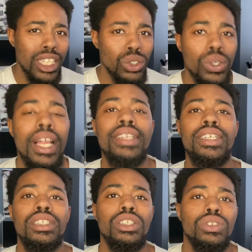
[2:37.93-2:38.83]

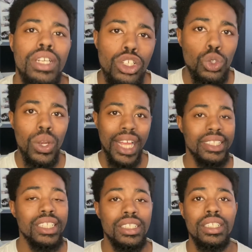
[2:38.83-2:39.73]
utilization? Your credit
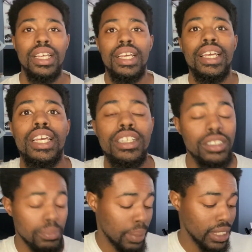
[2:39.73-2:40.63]
utilization is
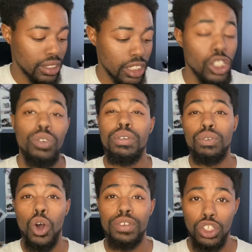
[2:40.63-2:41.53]
basically your
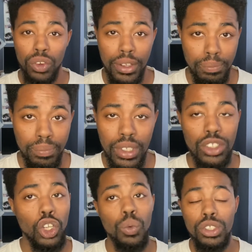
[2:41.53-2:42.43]
revolving credit. It's
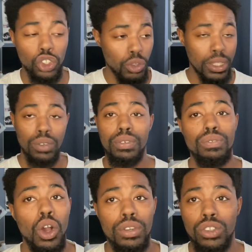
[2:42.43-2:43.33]
always going to be your
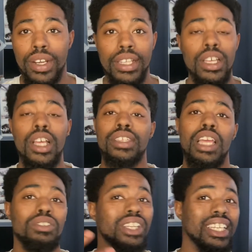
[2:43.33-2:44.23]
revolving credit
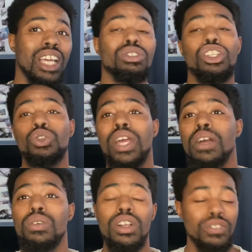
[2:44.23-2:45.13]
types of accounts that you have
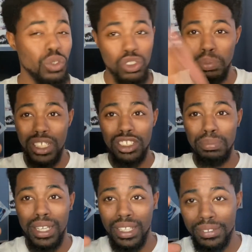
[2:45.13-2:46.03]
where if you spend this
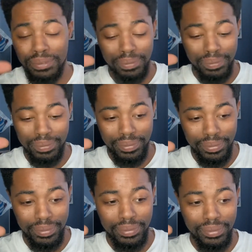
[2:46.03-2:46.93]
money
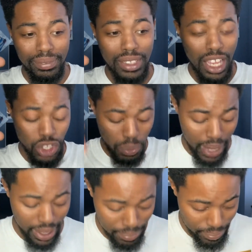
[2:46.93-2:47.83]
and you pay
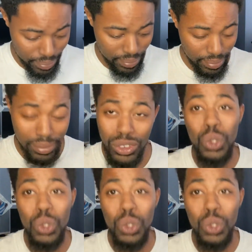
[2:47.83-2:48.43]
it, you'll